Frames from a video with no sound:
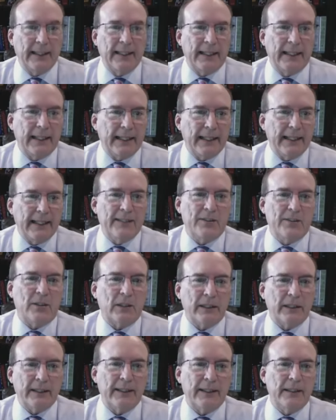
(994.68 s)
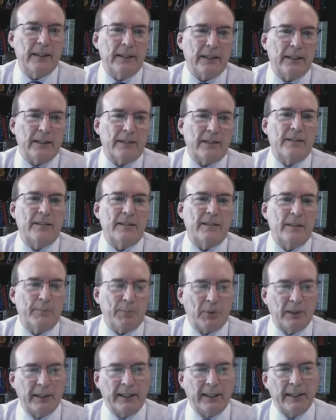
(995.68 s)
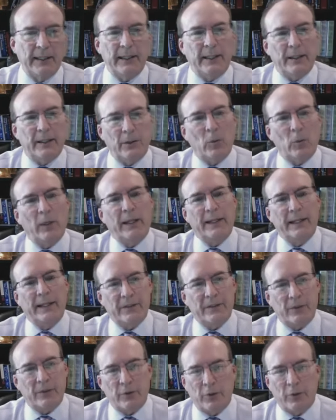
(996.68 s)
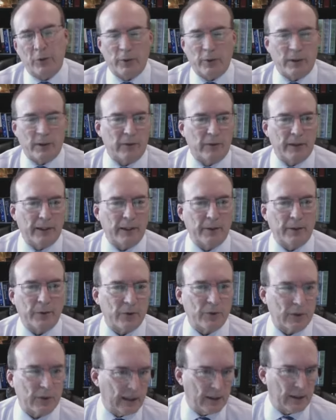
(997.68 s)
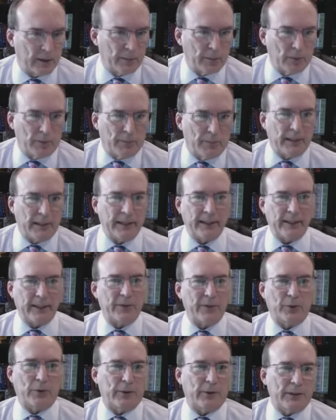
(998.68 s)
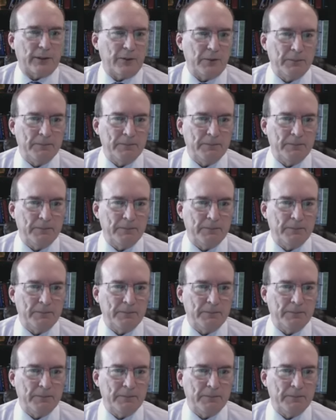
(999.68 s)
easily, simply, in a way that's intuitively understandable by attorneys.